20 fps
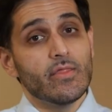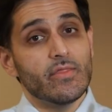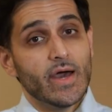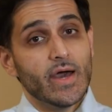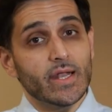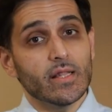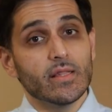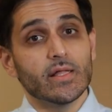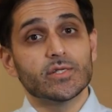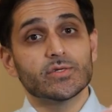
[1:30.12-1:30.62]

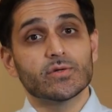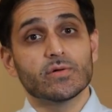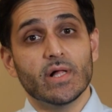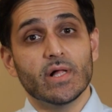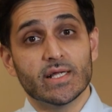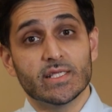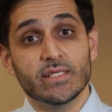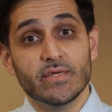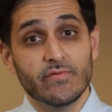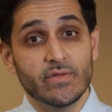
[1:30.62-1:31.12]
that electrical
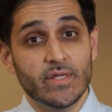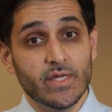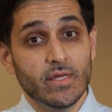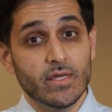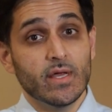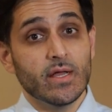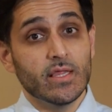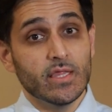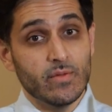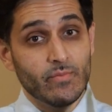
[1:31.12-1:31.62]
activity
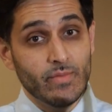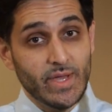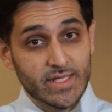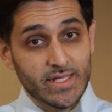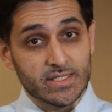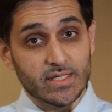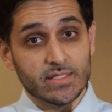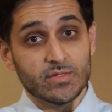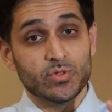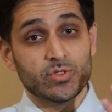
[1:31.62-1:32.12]
then
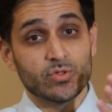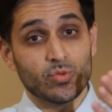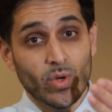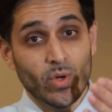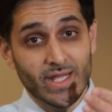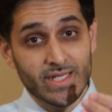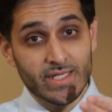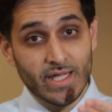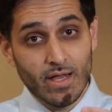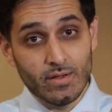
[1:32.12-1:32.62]
makes its
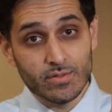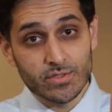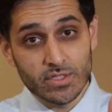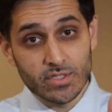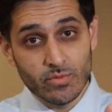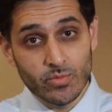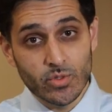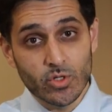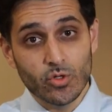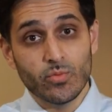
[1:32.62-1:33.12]
way down to
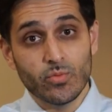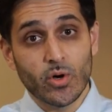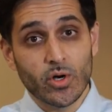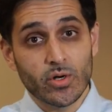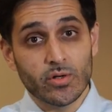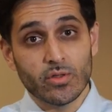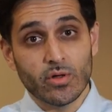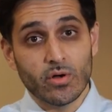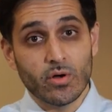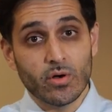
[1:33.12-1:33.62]
the middle
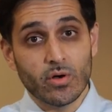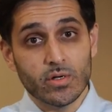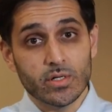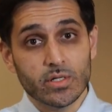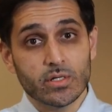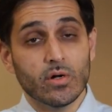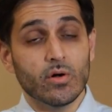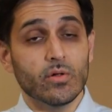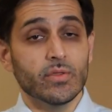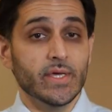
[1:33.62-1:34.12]
part of the
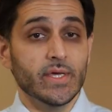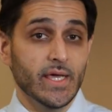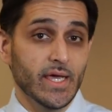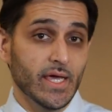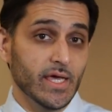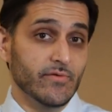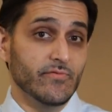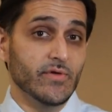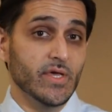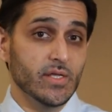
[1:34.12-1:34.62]
heart called
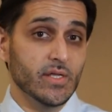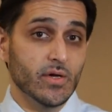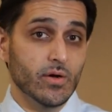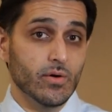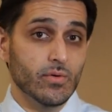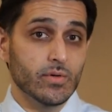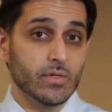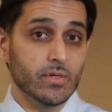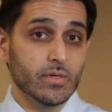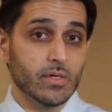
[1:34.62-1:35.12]
the AV
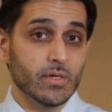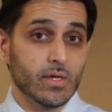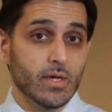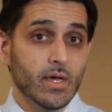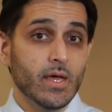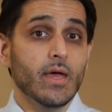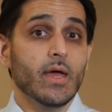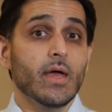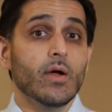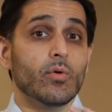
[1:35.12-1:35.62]
node,
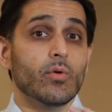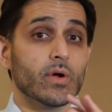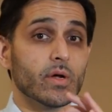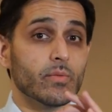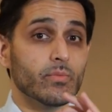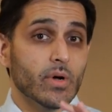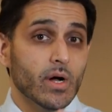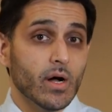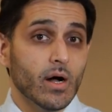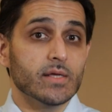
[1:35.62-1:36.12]
where
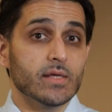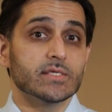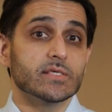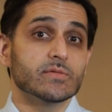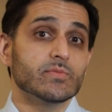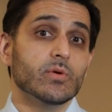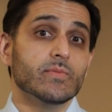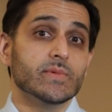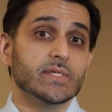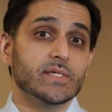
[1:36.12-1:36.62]
it
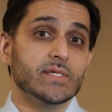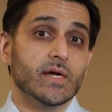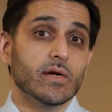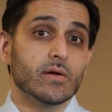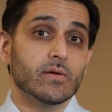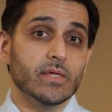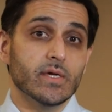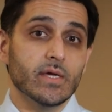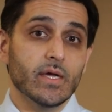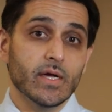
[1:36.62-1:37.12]
pauses
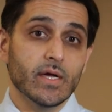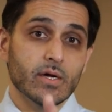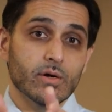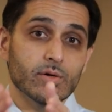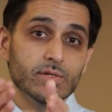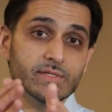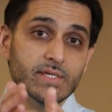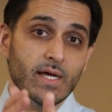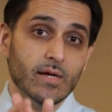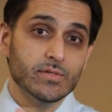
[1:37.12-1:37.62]
momentarily and
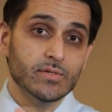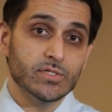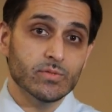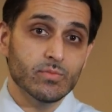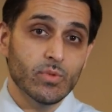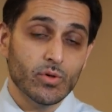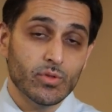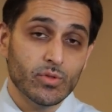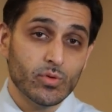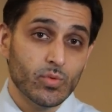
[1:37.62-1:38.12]
goes down to
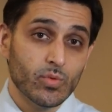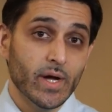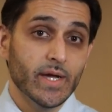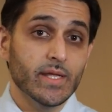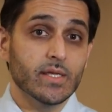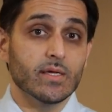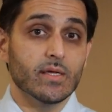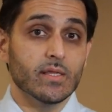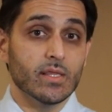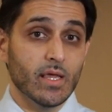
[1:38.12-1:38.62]
both the
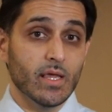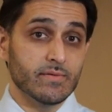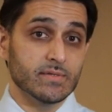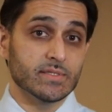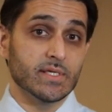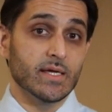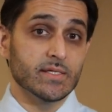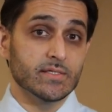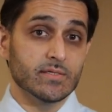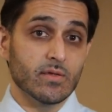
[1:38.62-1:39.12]
right and left
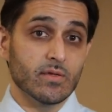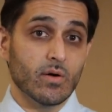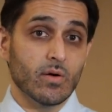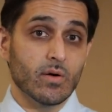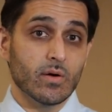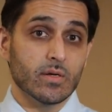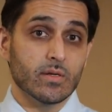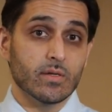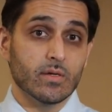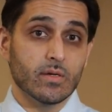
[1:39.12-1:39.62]
sides of the
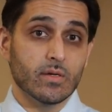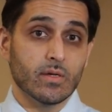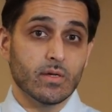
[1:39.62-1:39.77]
heart.